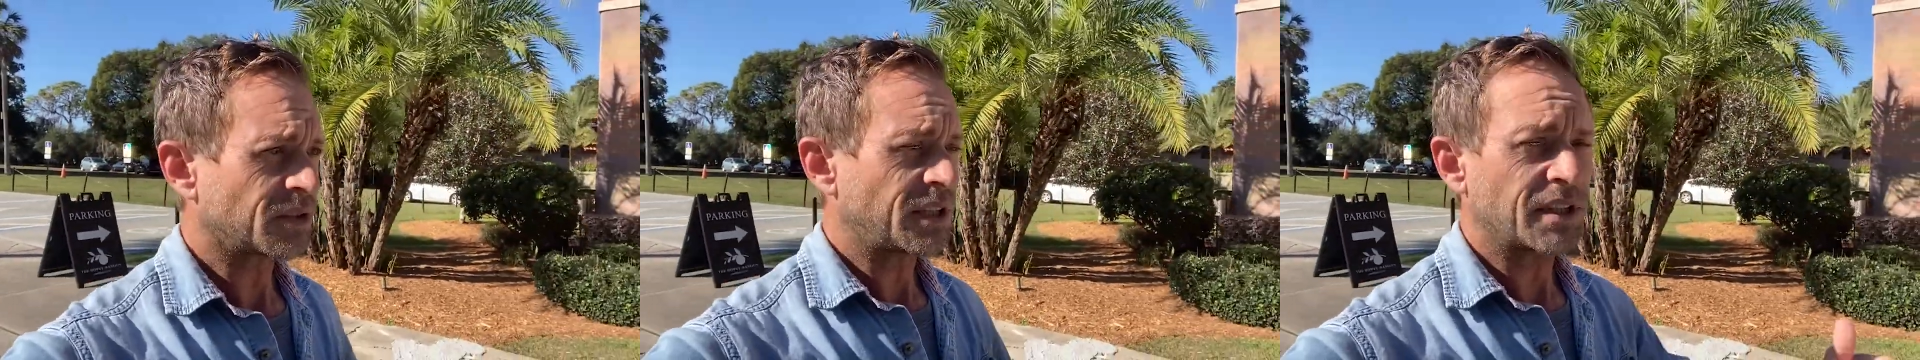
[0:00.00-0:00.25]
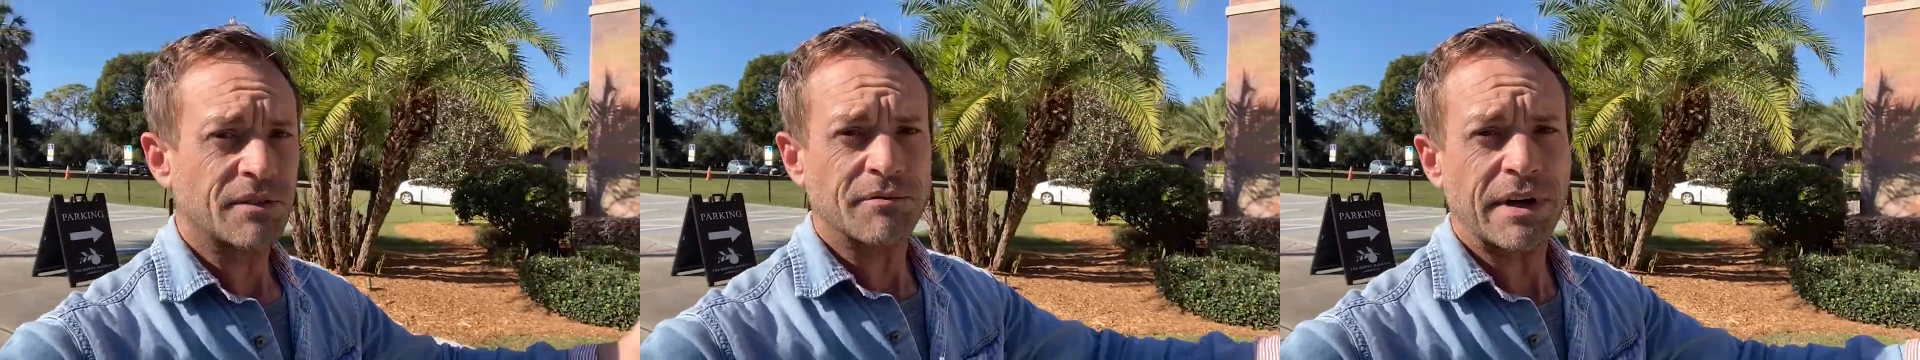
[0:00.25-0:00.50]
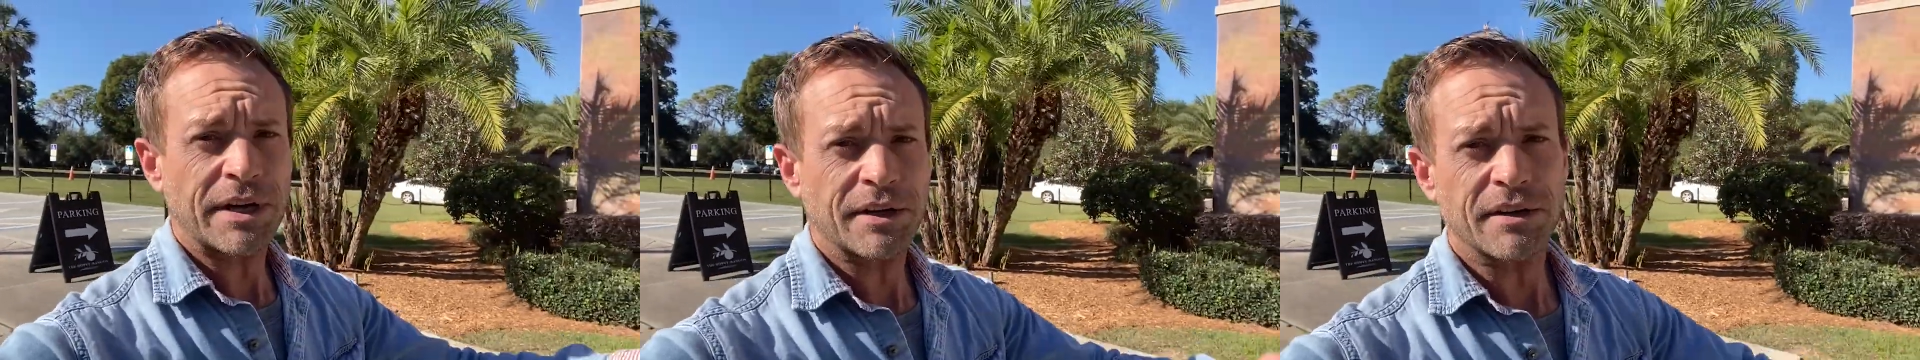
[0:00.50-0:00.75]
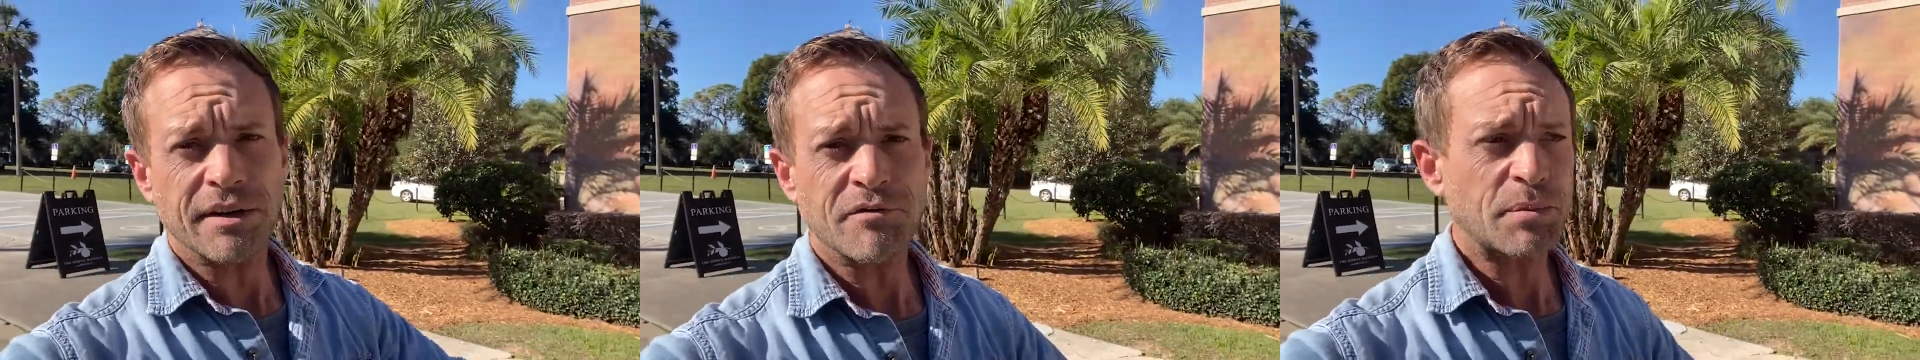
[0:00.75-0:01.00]
He had invited
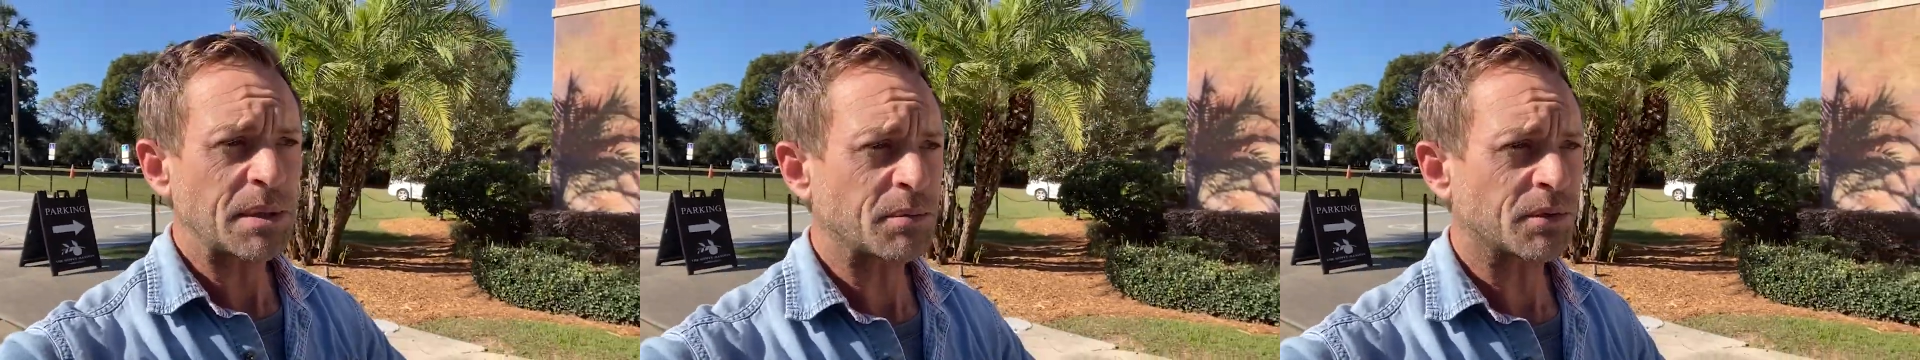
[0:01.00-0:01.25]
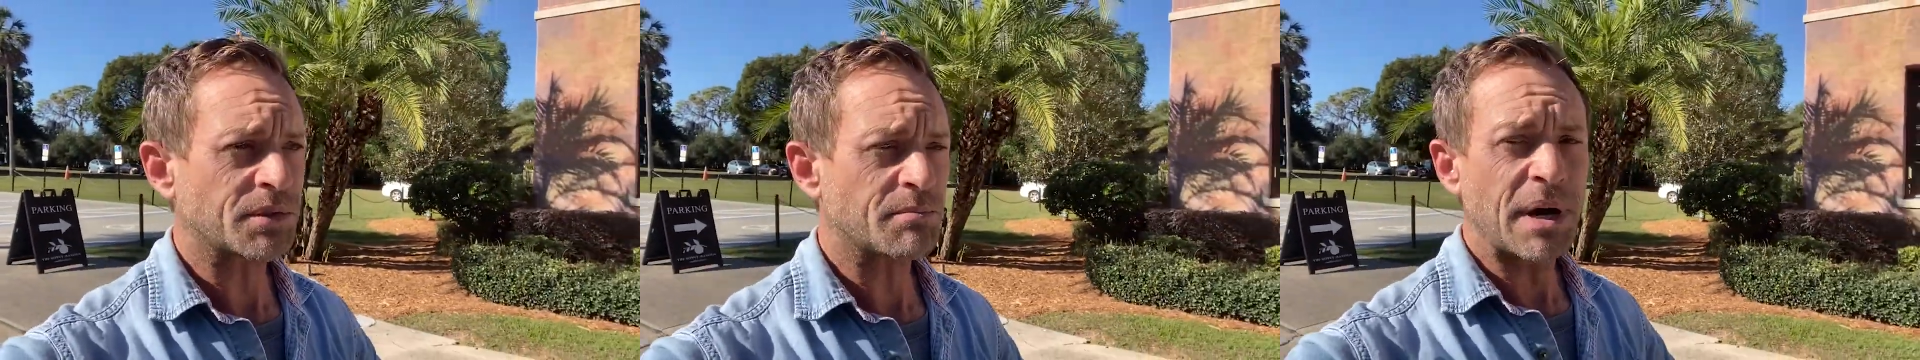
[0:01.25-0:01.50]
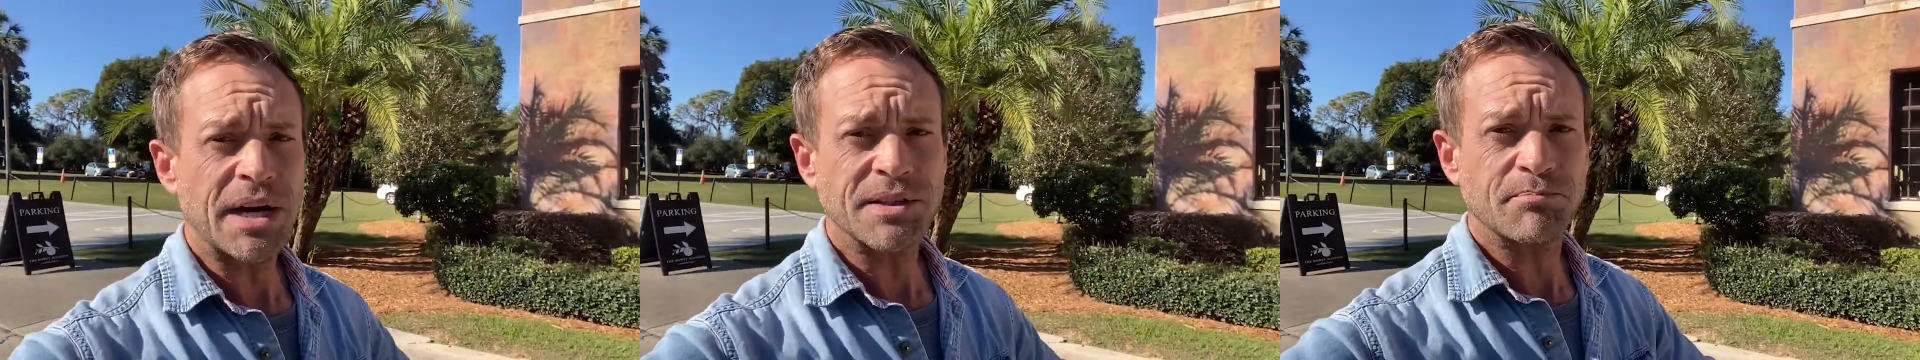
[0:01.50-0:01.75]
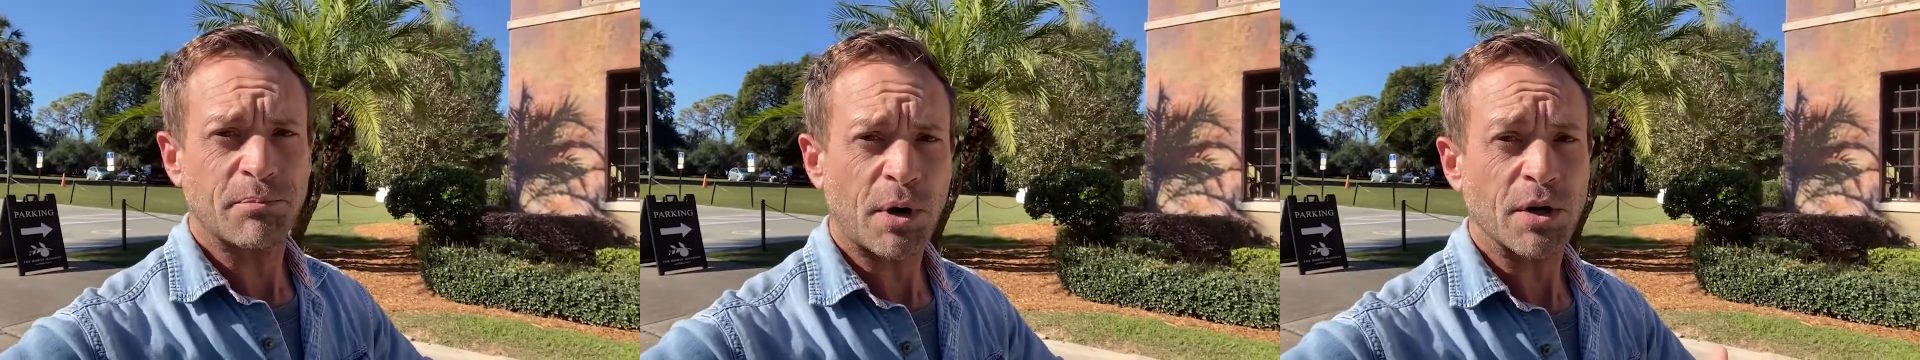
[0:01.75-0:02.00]
enough people to buy
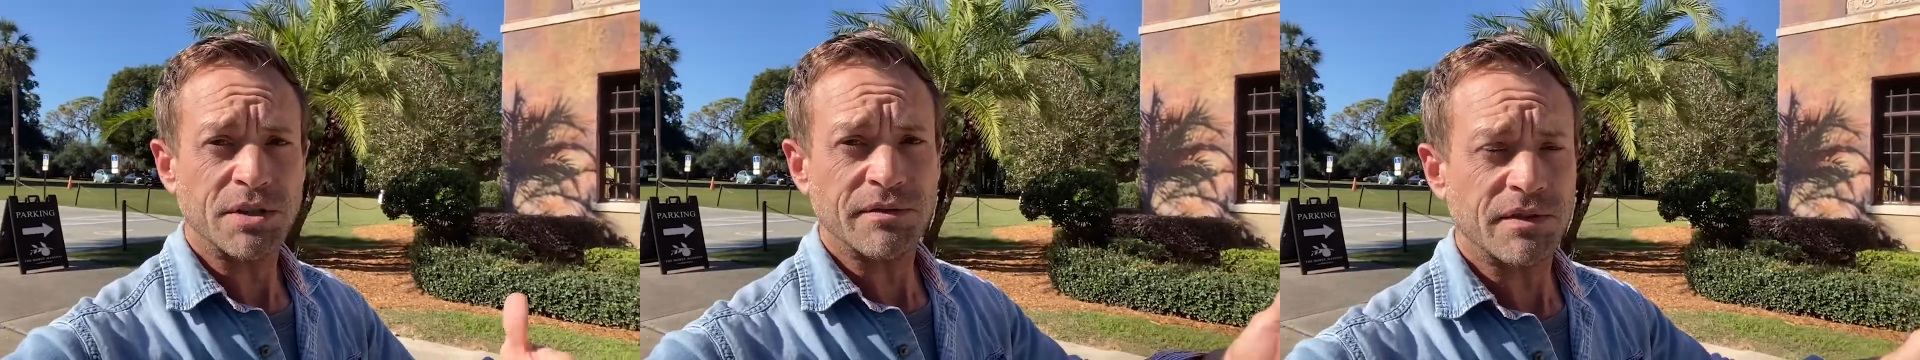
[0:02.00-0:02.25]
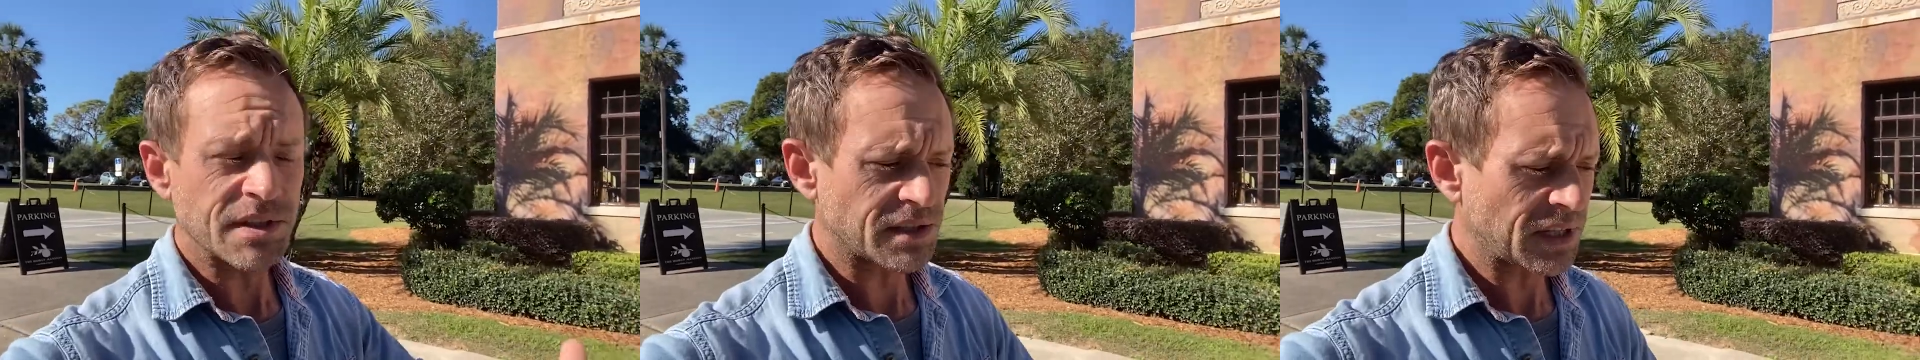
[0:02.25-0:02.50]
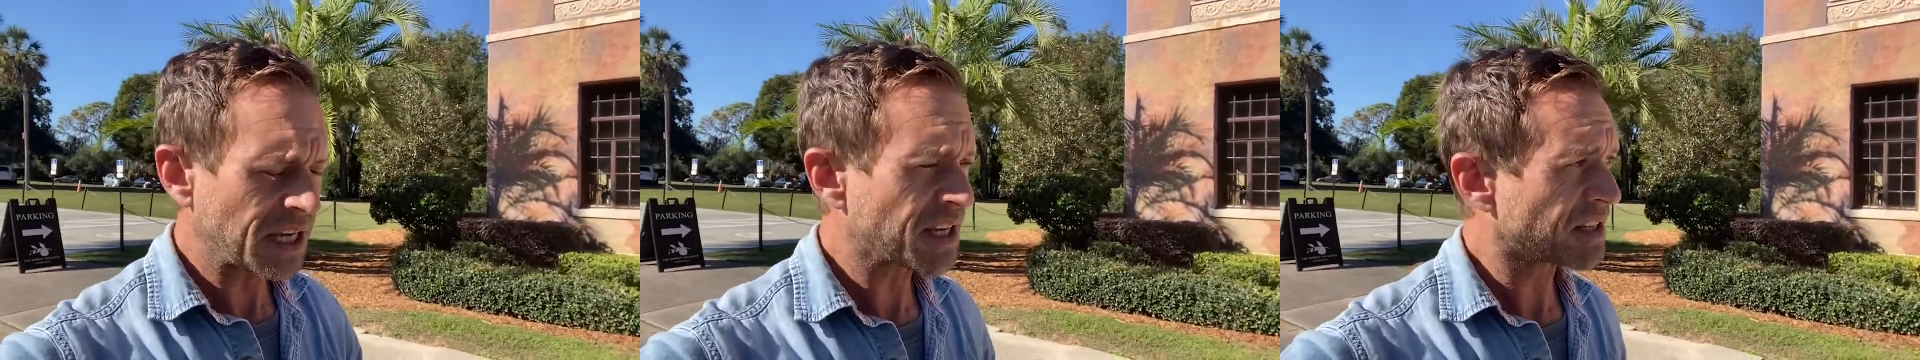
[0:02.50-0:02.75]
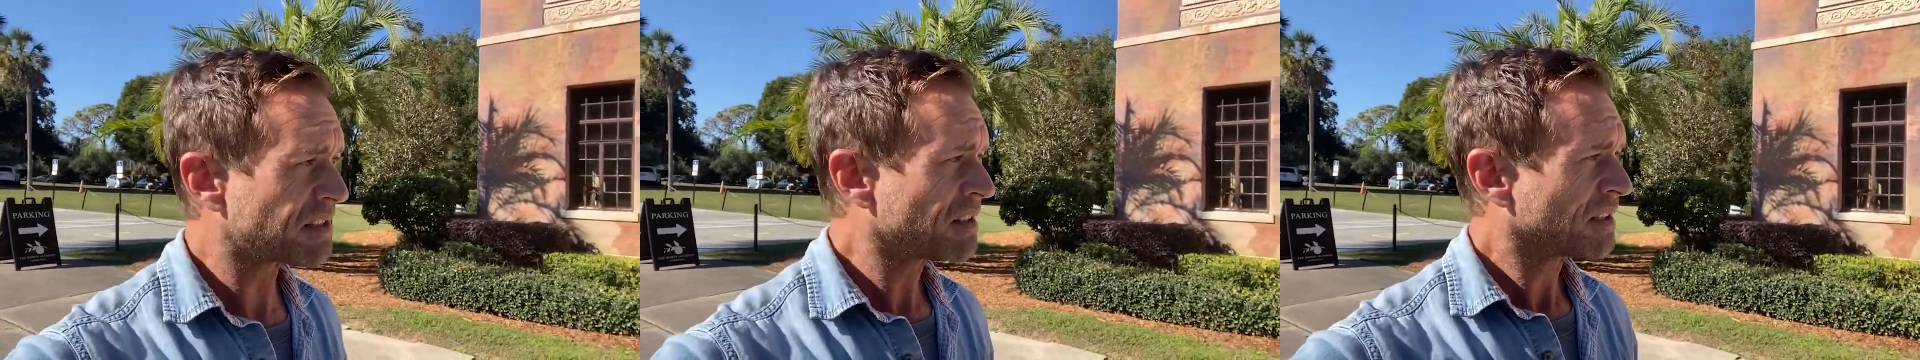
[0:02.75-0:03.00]
parts of this
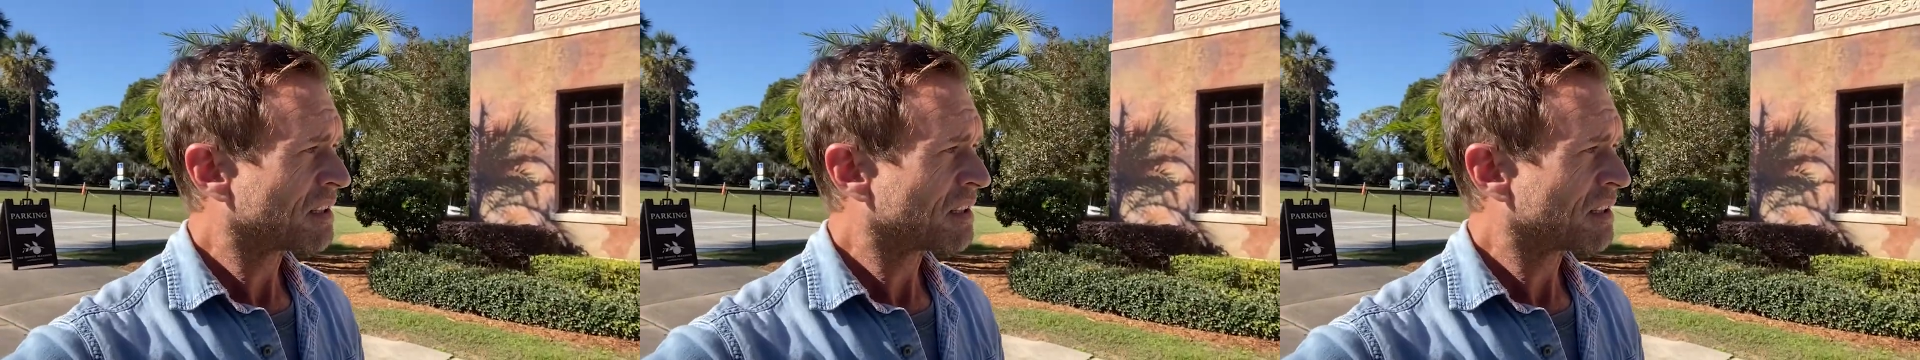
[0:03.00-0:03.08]
land.